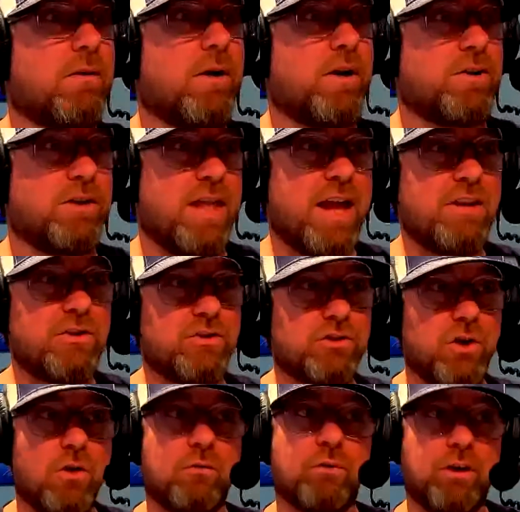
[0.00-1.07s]
Then you
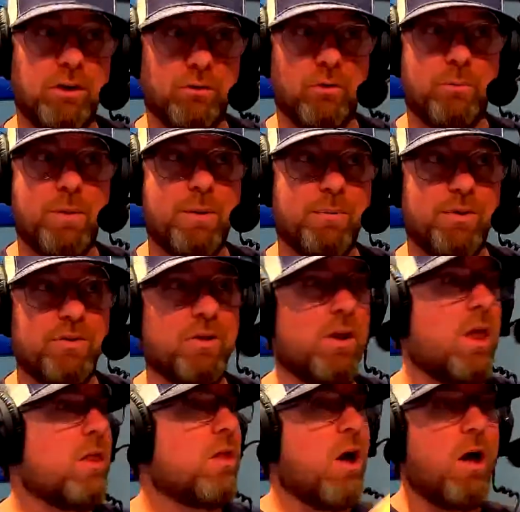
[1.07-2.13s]
start really remembering.
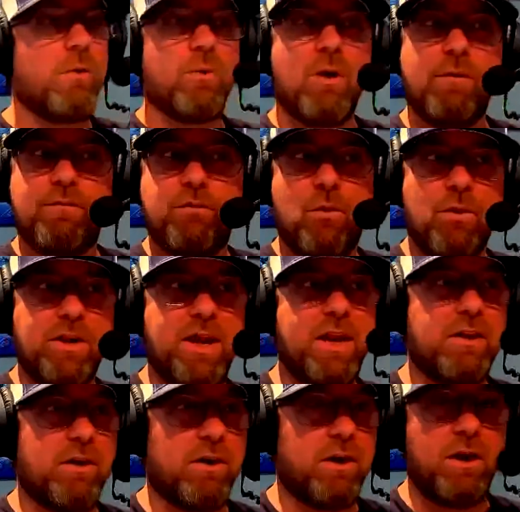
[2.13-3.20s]
No, bro, I'm 48
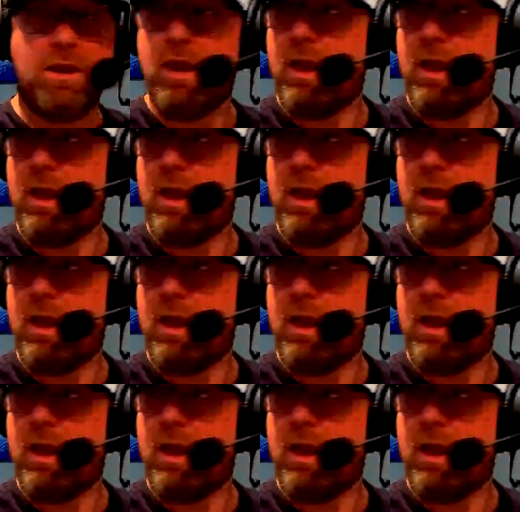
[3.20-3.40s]
there.